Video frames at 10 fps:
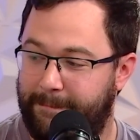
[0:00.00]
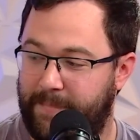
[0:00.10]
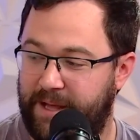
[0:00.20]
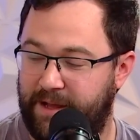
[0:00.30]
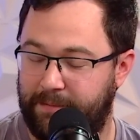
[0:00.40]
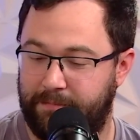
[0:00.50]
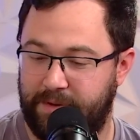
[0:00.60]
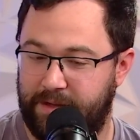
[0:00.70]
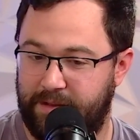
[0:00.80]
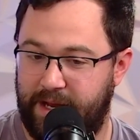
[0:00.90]
then
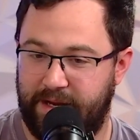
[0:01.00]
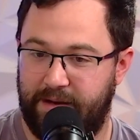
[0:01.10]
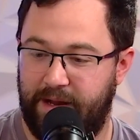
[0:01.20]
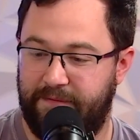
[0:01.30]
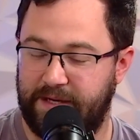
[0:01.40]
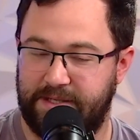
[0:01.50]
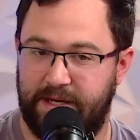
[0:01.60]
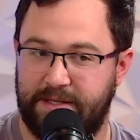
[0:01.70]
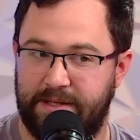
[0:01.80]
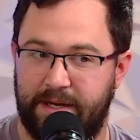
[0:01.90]
like an
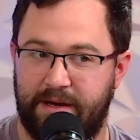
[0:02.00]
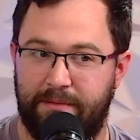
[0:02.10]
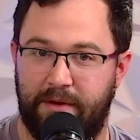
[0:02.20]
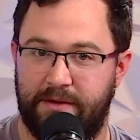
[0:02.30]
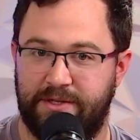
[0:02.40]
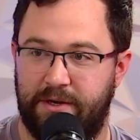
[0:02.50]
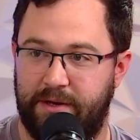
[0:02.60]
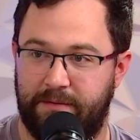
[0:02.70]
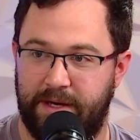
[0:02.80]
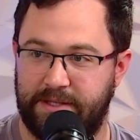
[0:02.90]
FX6 and like a couple other Sony rigs.